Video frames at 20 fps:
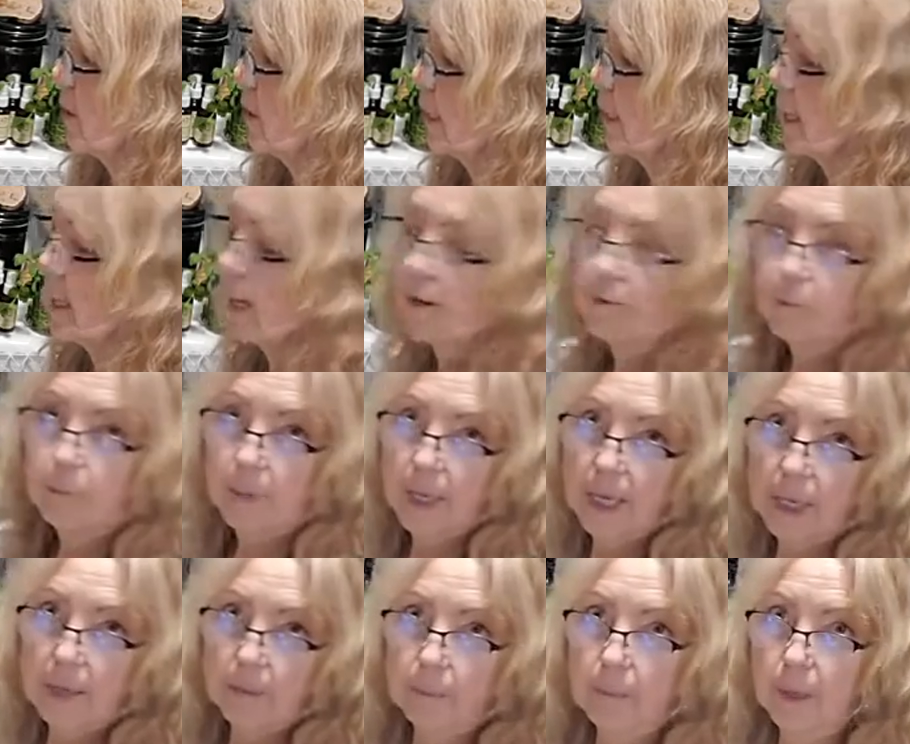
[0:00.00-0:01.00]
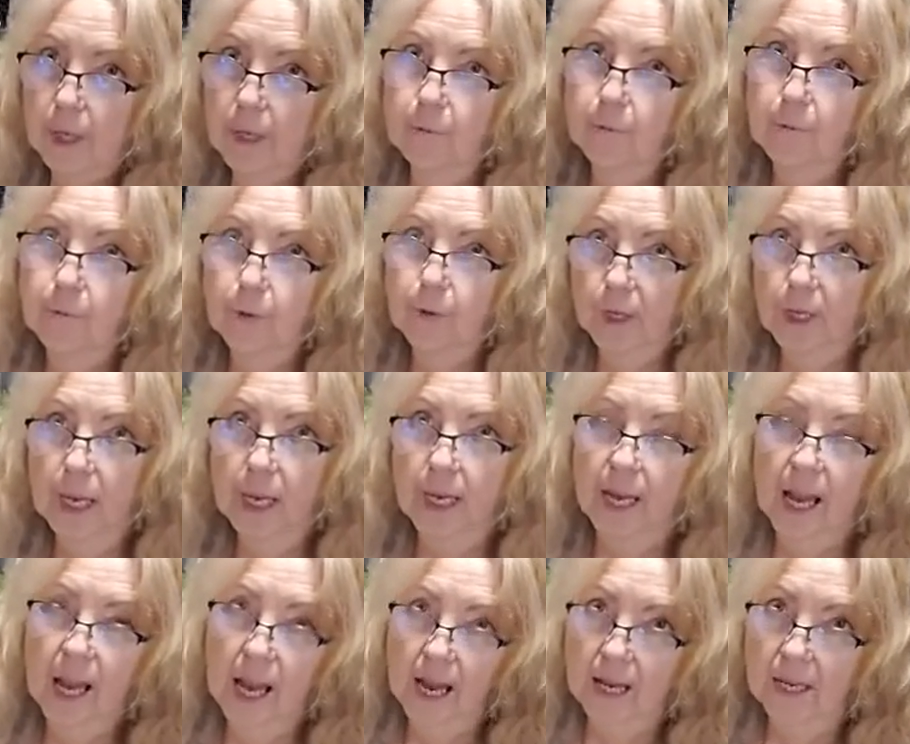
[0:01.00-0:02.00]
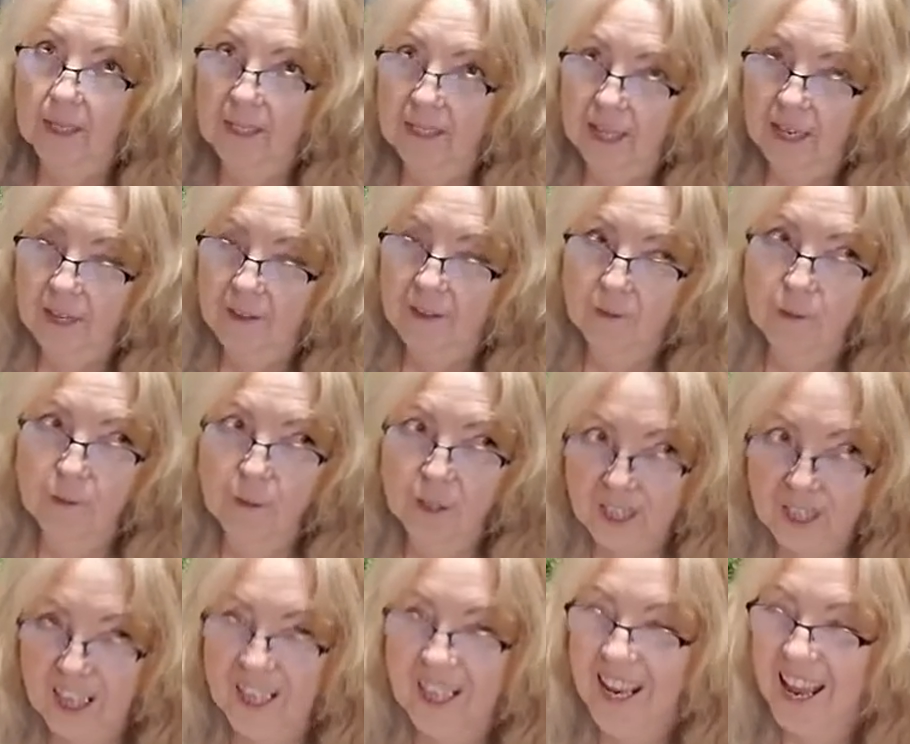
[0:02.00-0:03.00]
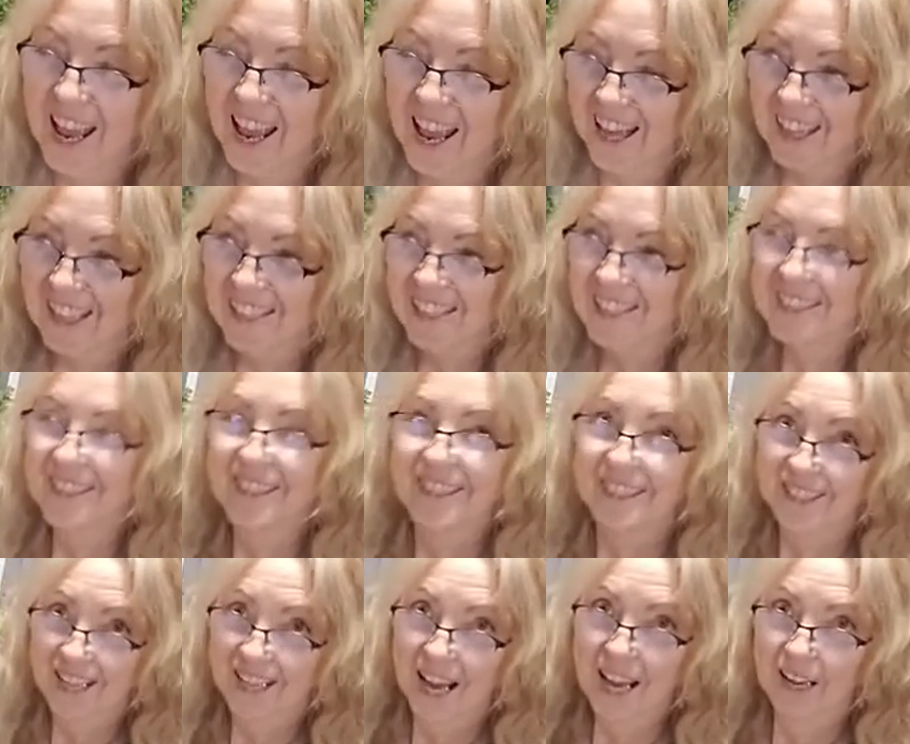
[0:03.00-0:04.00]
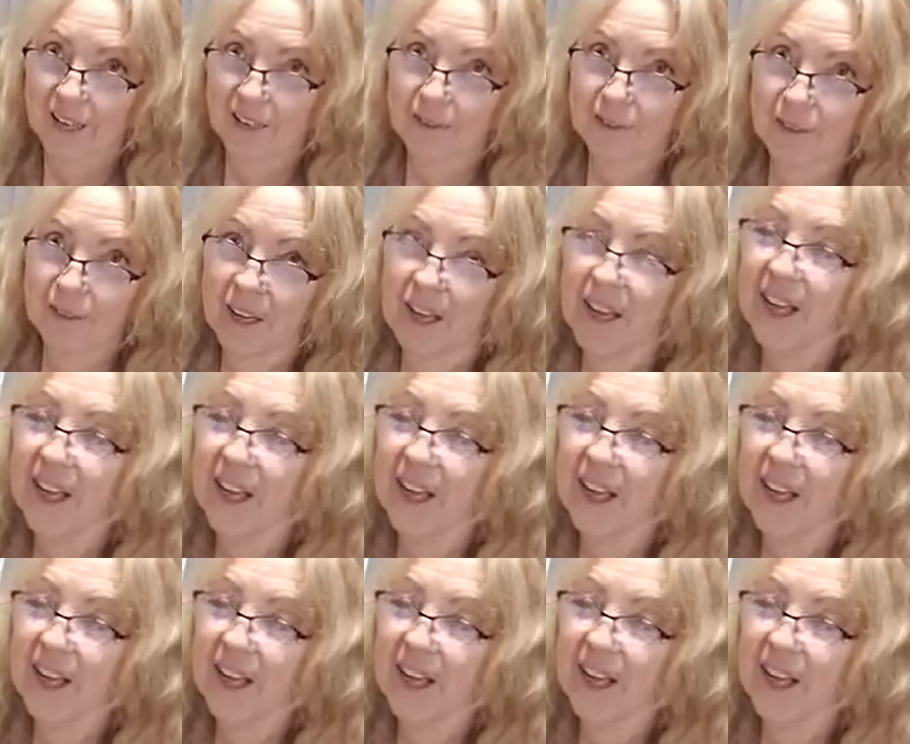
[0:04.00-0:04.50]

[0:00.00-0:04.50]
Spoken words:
like, I have my foot and hand salve